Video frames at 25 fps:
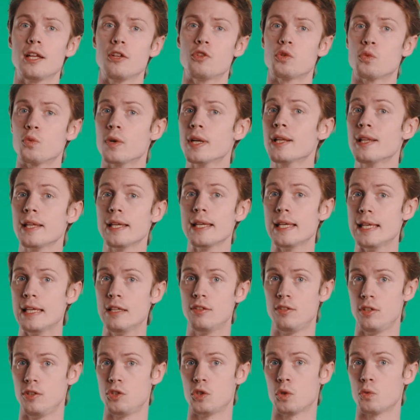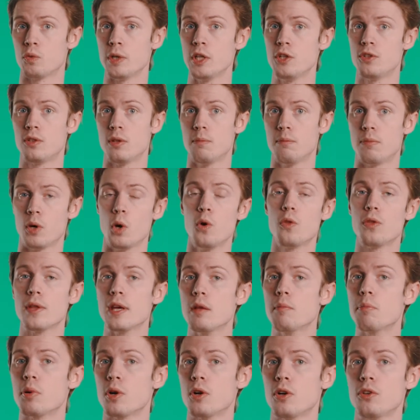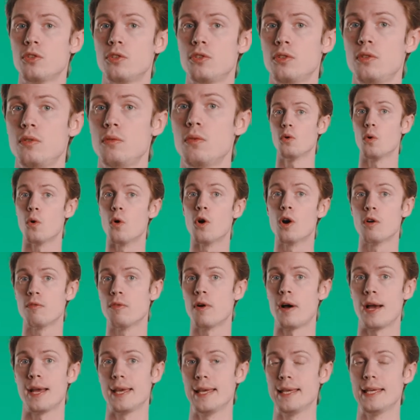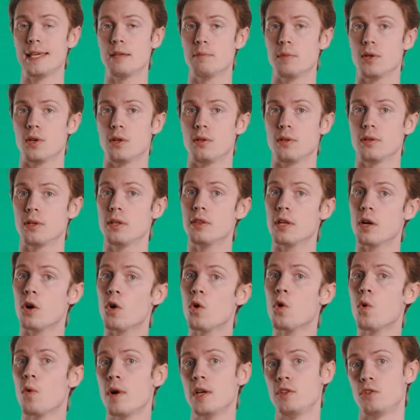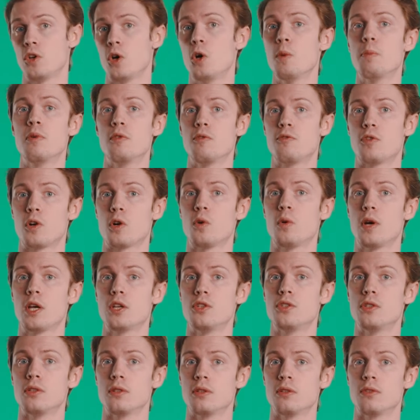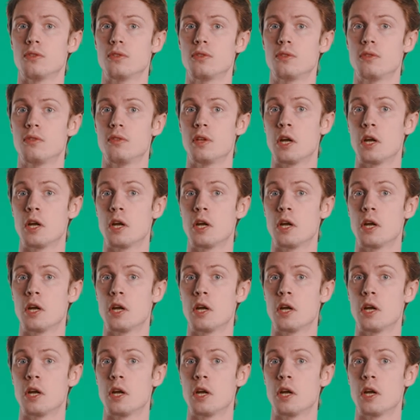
It's really easy to reach them both in person or via email, and they're always open for questions.